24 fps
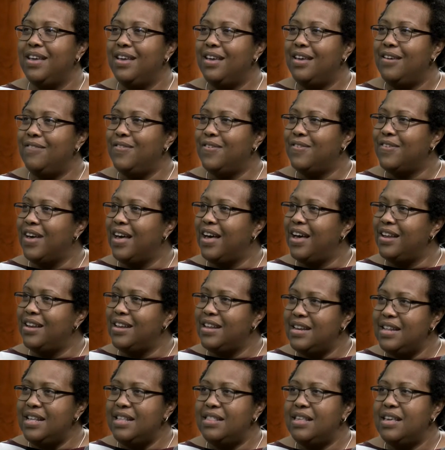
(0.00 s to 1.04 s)
If you got
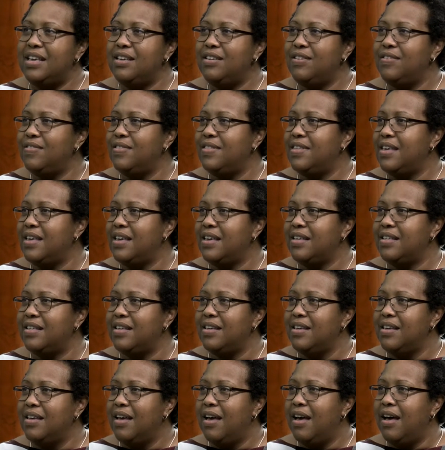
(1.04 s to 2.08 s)
anything you think
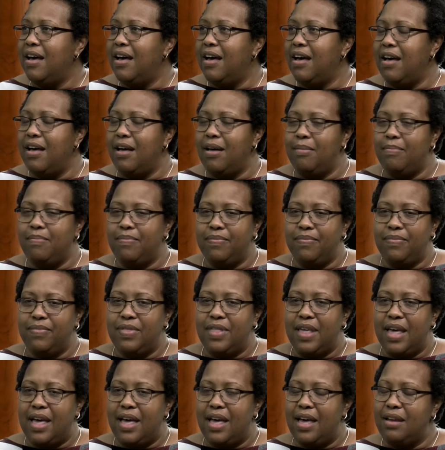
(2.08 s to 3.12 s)

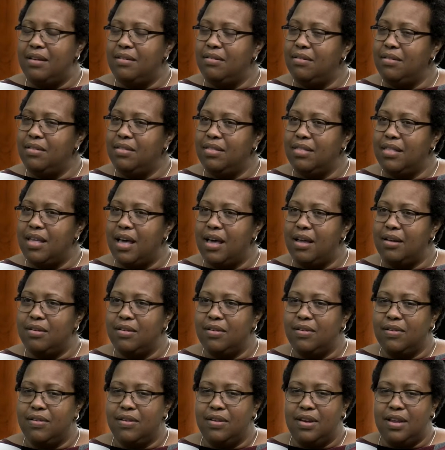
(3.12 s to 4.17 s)
that
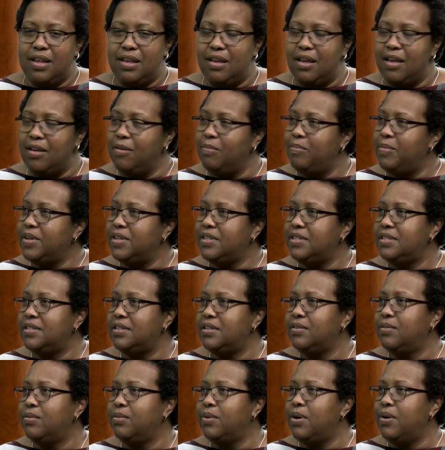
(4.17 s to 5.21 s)
could help us to
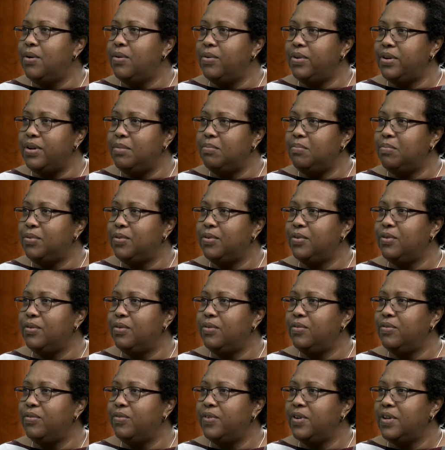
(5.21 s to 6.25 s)
grow and
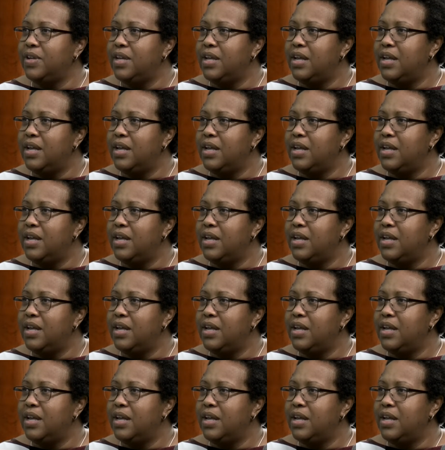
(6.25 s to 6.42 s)
improve,